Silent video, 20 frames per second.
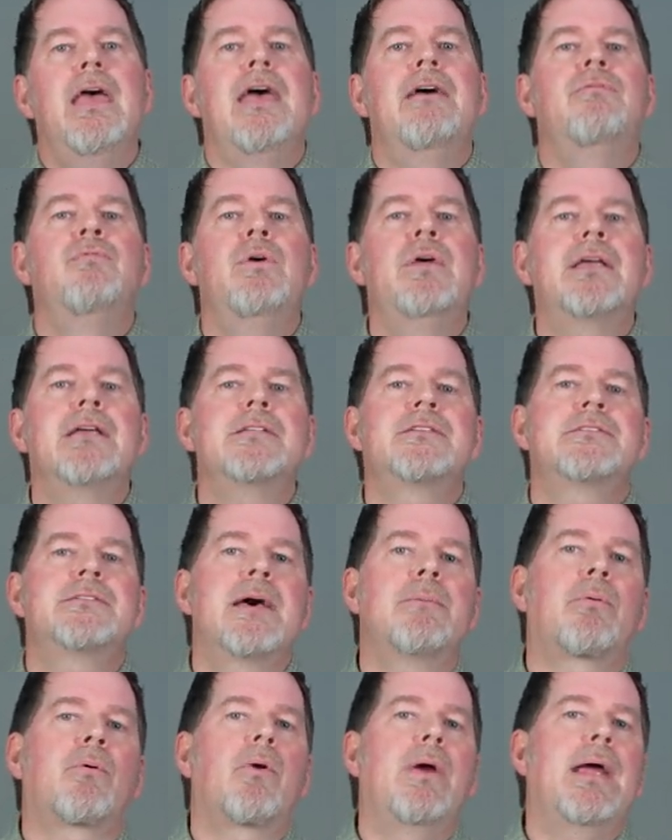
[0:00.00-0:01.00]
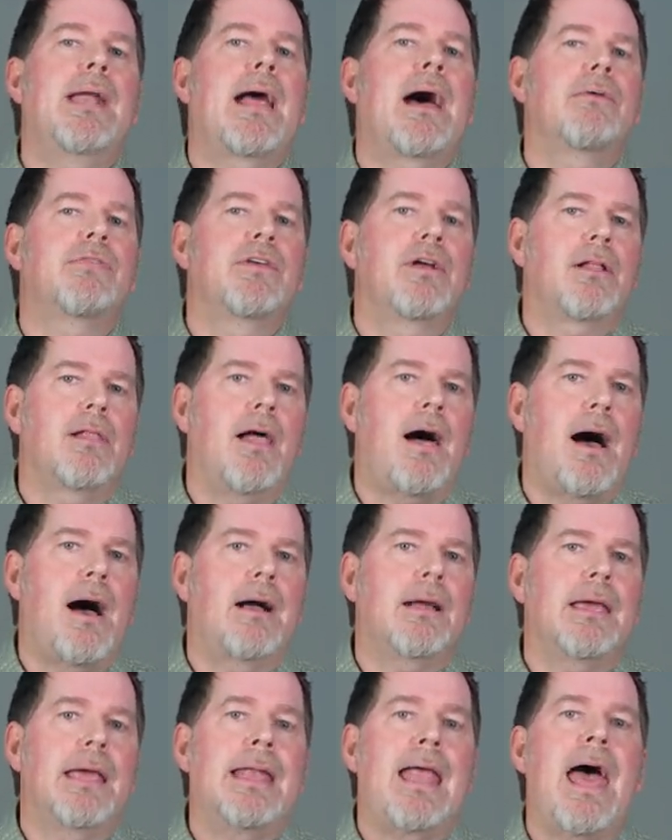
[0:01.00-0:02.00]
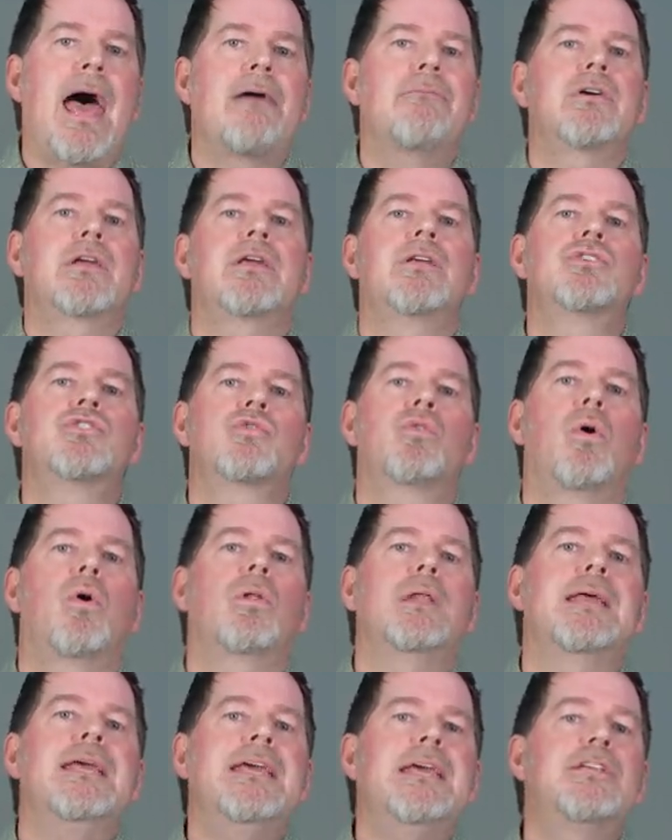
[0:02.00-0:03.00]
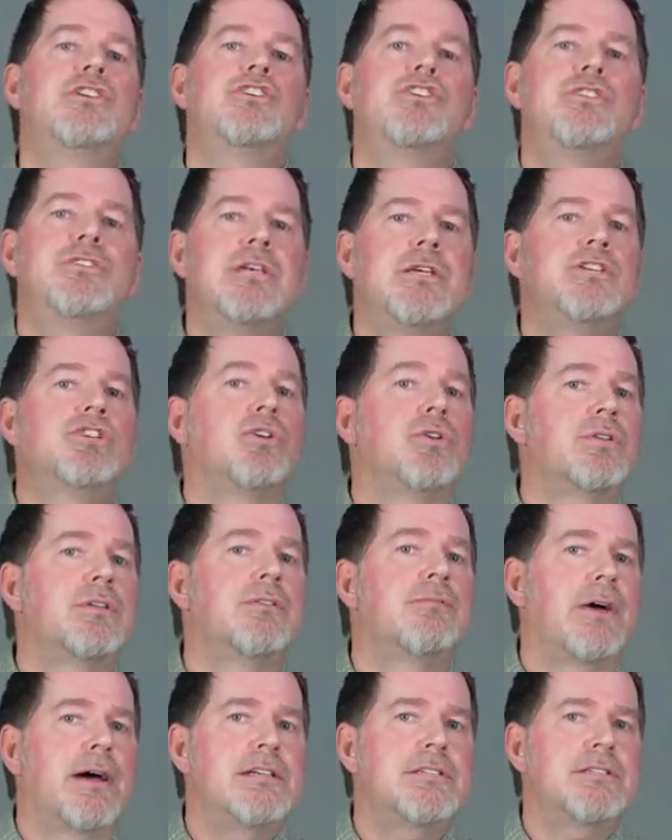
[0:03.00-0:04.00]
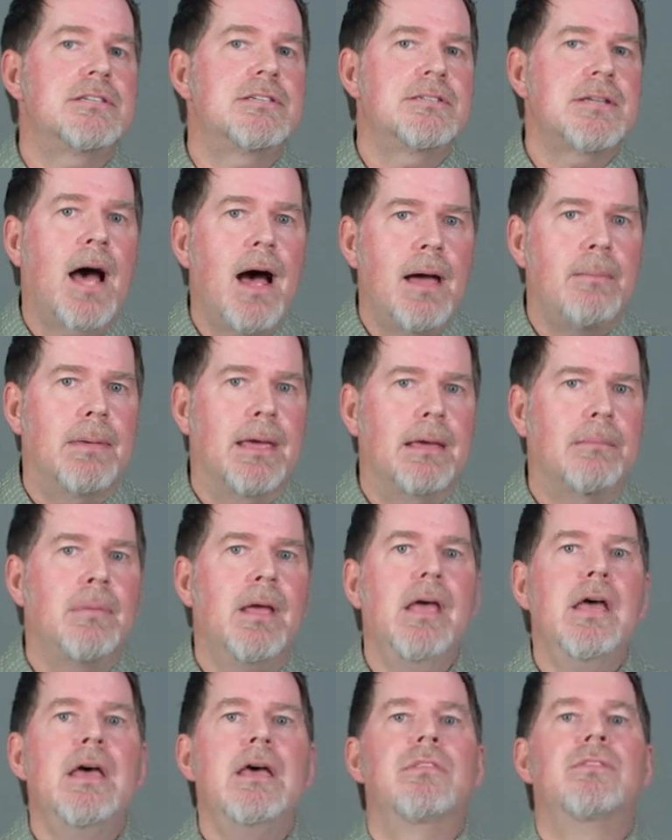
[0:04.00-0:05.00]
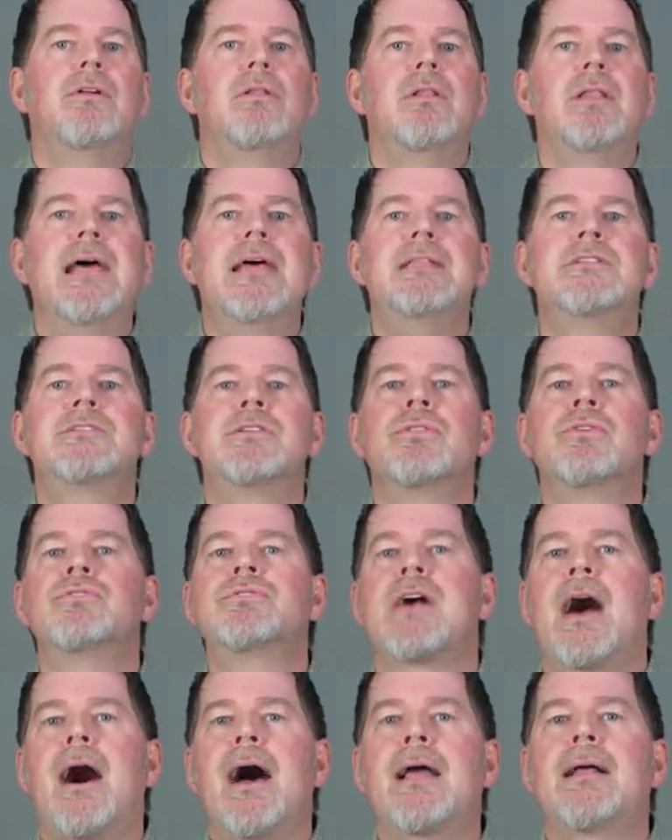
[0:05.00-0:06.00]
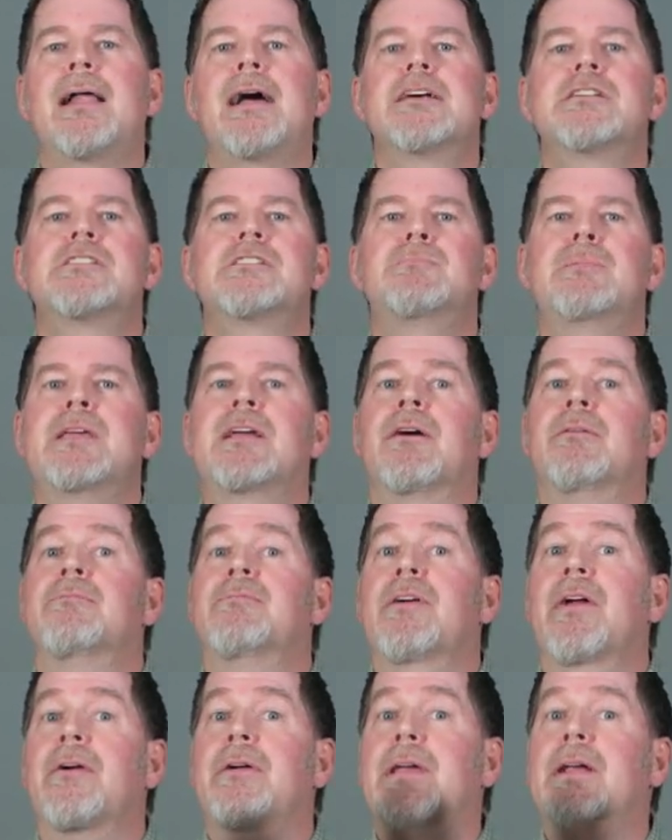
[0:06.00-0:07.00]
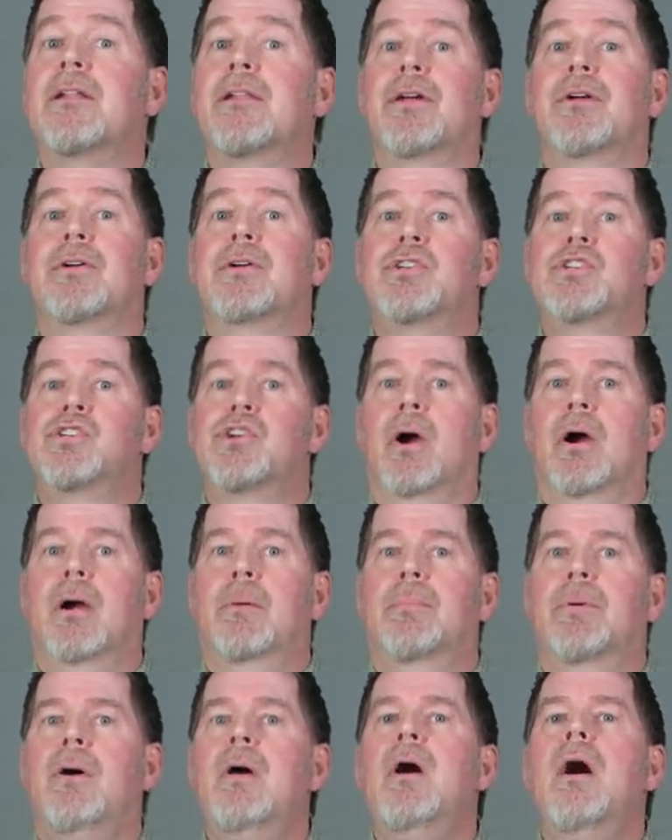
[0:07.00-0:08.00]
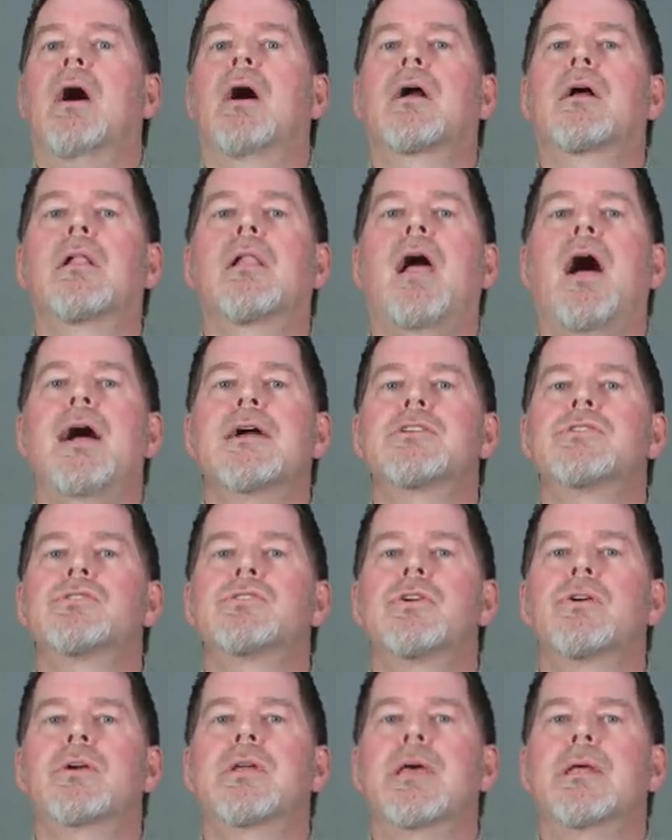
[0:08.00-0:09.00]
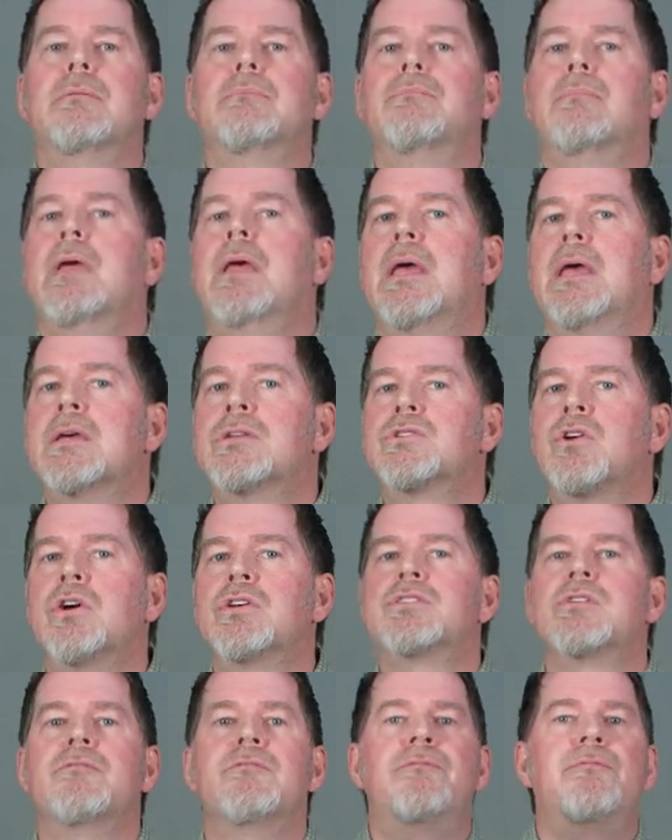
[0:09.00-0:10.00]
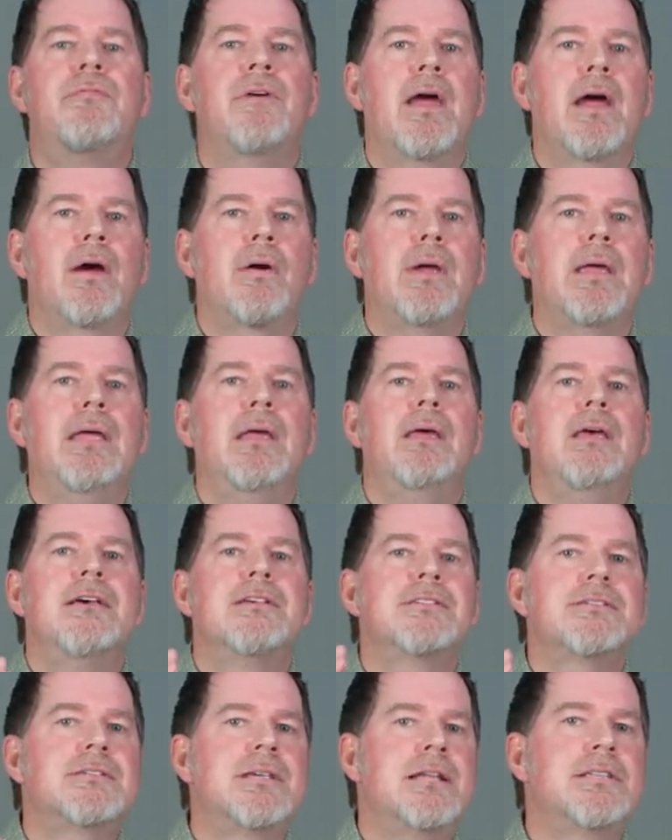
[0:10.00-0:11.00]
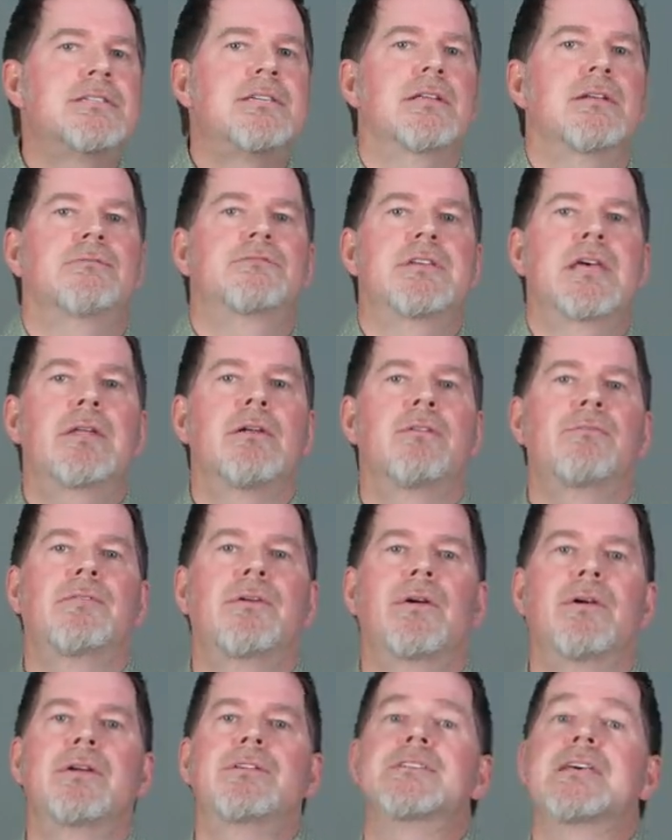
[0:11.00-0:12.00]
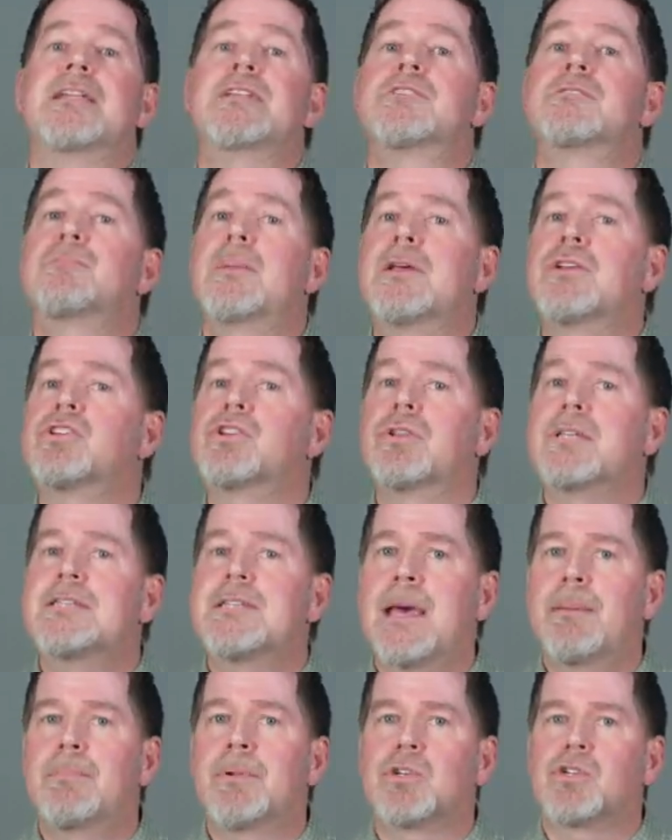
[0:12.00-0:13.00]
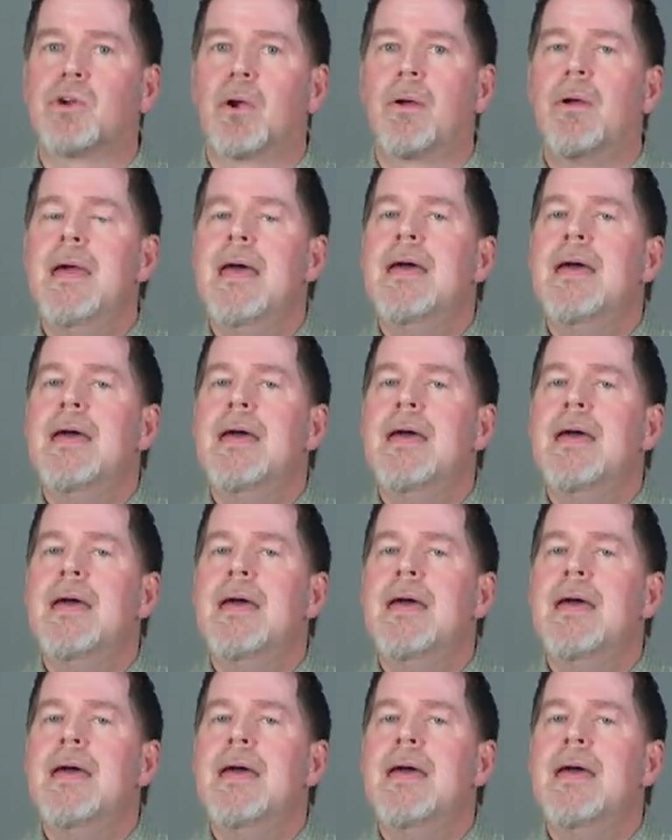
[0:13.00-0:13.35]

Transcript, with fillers: If we can separate out the clock and have it control each digital device's timing, the lens in those eyeglasses become very clear and sharp. A clock circuit is also very sensitive to interference and especially temperature.